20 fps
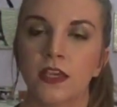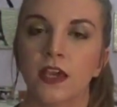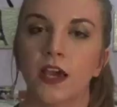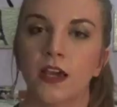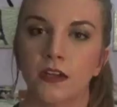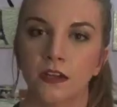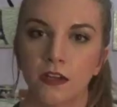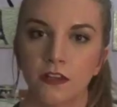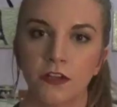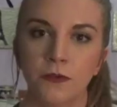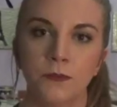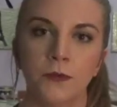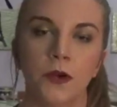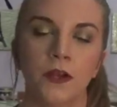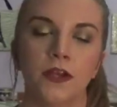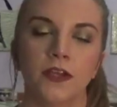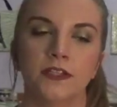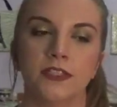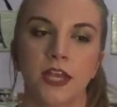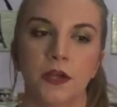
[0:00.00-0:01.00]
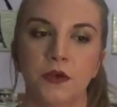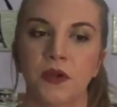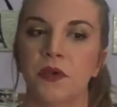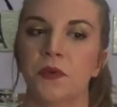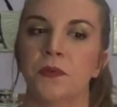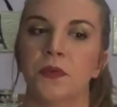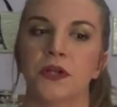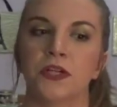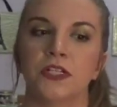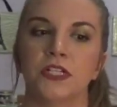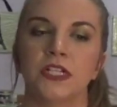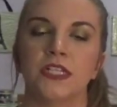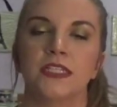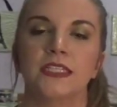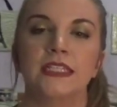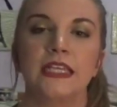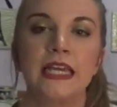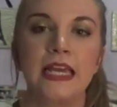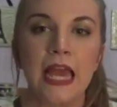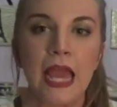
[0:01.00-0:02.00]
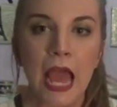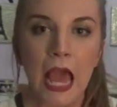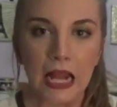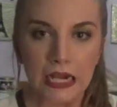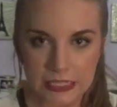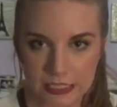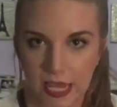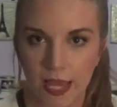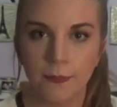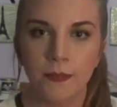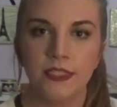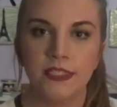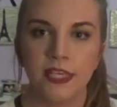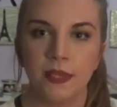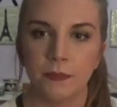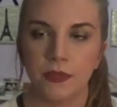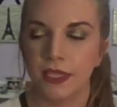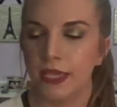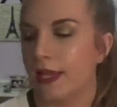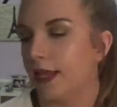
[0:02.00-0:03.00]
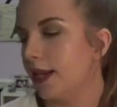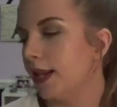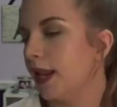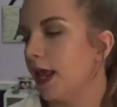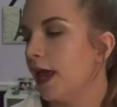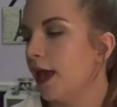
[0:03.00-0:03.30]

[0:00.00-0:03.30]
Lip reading: another product I repurchase time and time again.